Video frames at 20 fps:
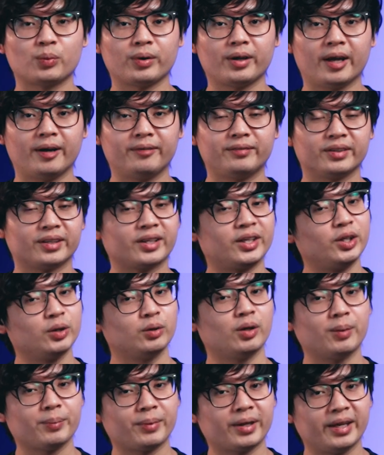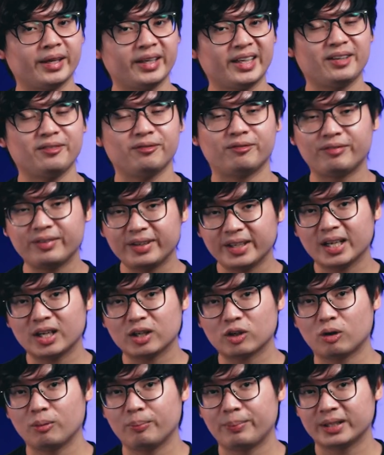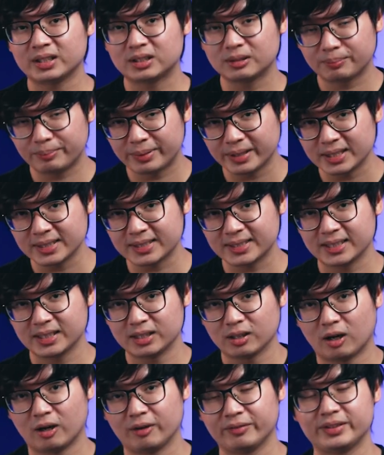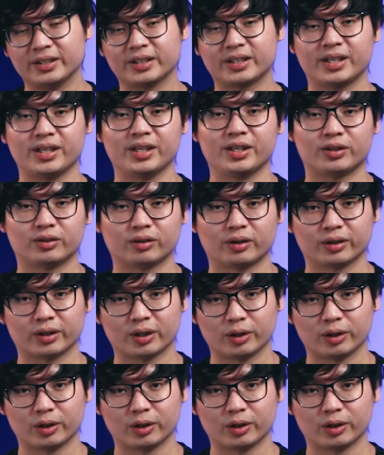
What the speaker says: we have the QMK and VR compatibility of the Keychron